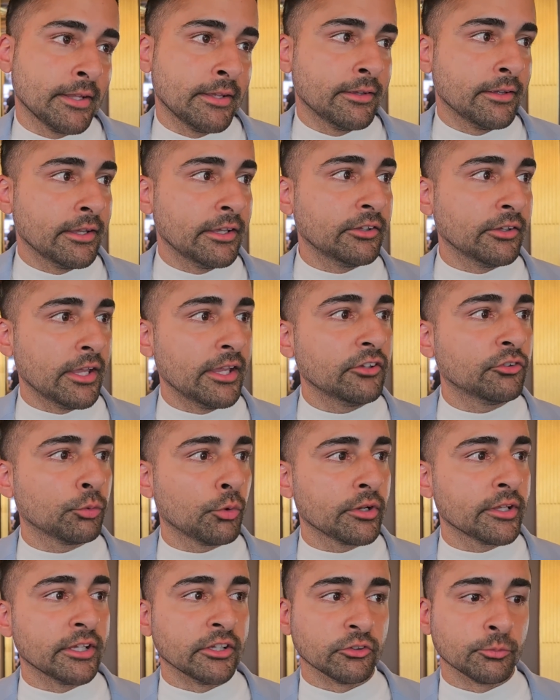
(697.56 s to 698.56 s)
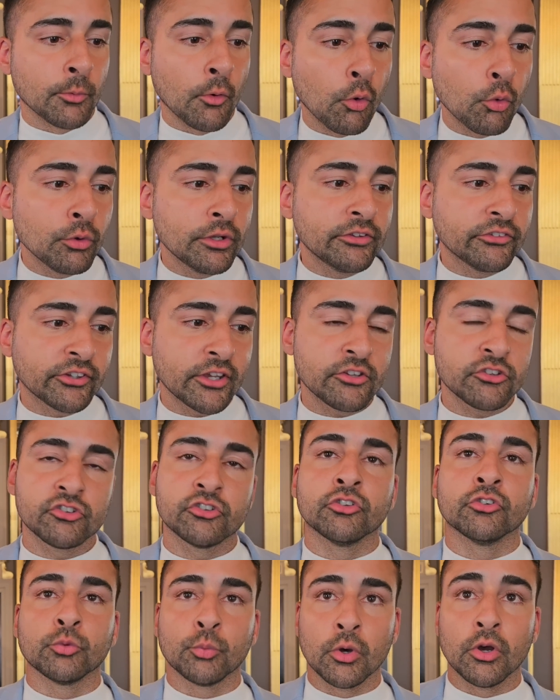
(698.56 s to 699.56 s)
It is what it is, but all
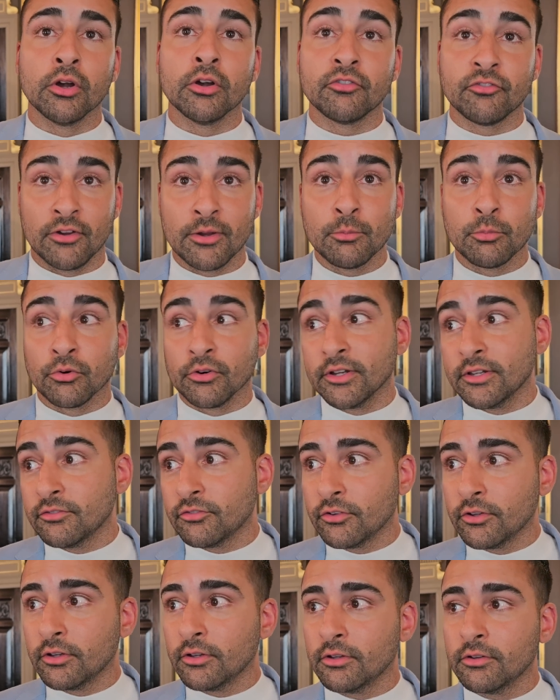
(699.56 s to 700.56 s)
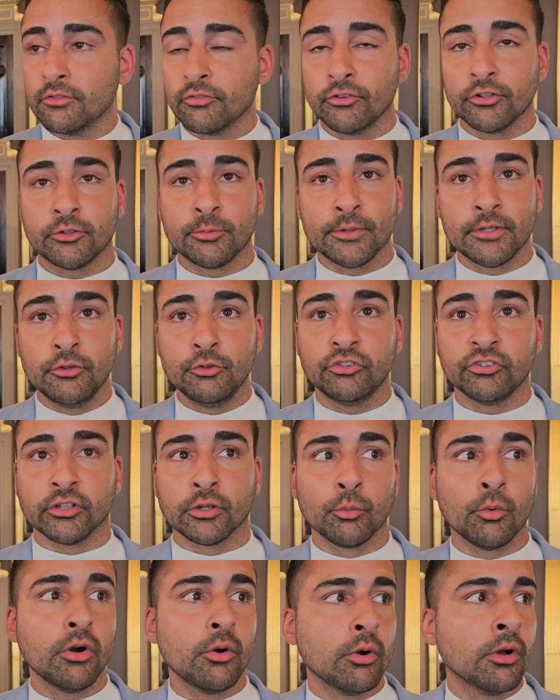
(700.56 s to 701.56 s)
intentions were February for it to be Usyk.
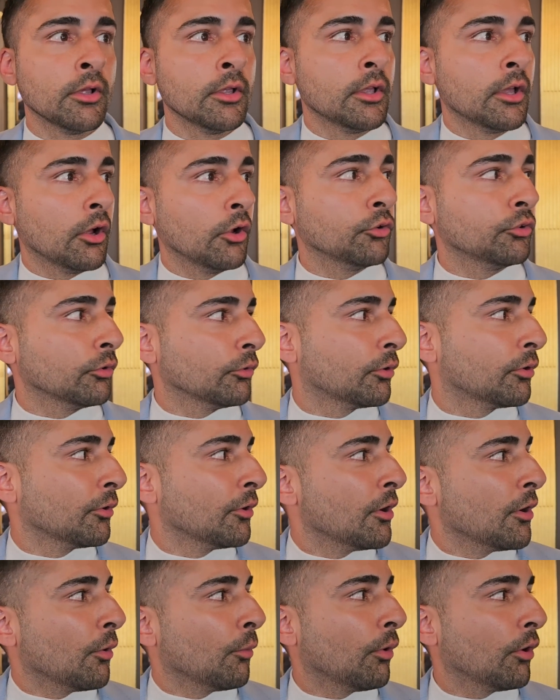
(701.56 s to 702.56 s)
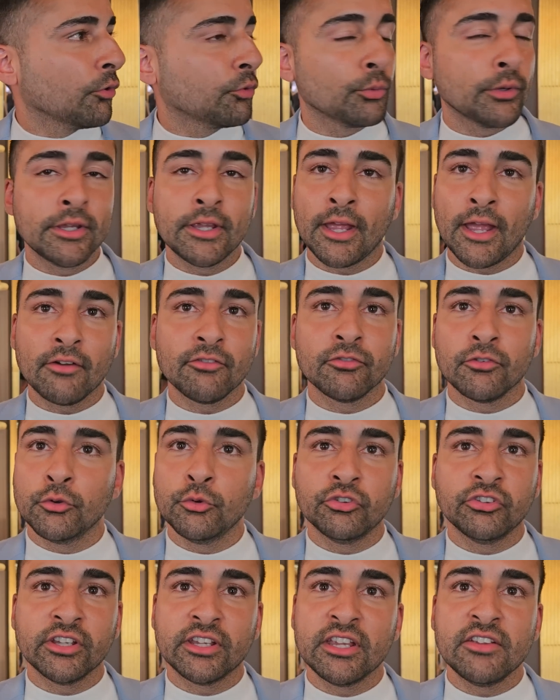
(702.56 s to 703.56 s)
Why would we have
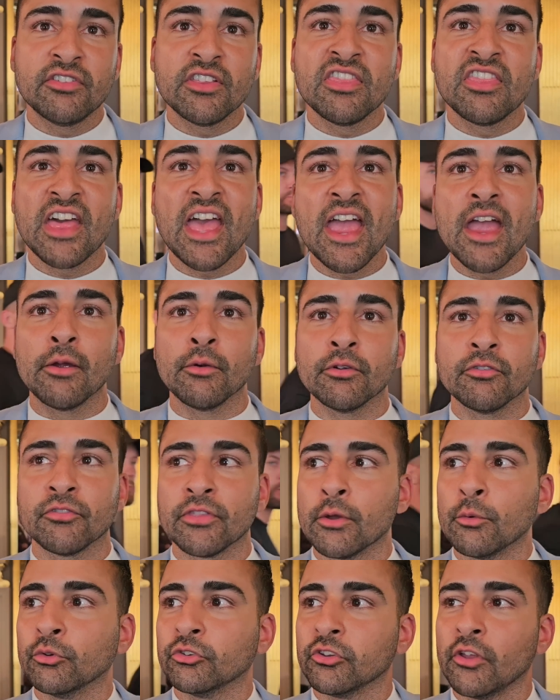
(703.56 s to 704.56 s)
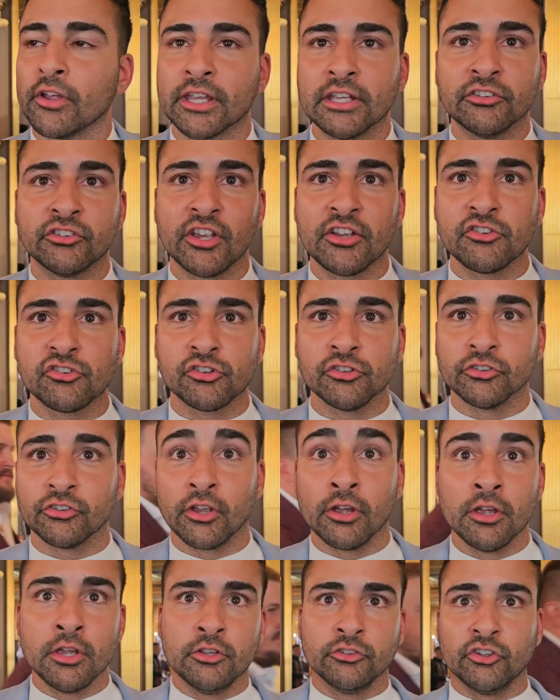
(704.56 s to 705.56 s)
Usyk even there if there was like intention
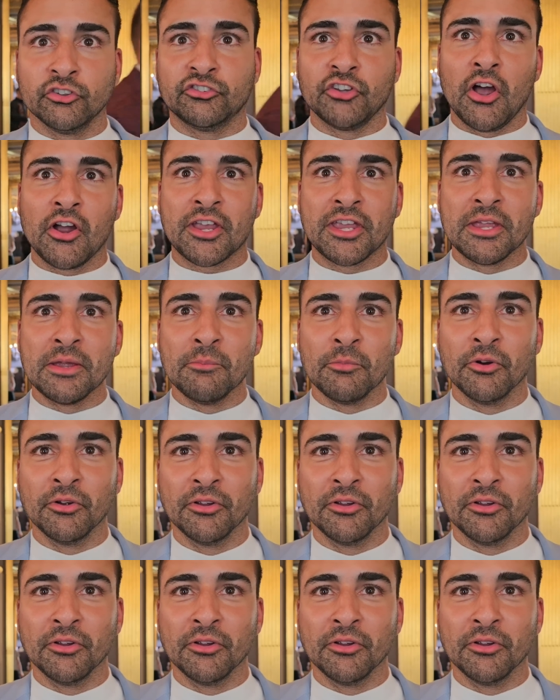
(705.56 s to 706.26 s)
to duck him or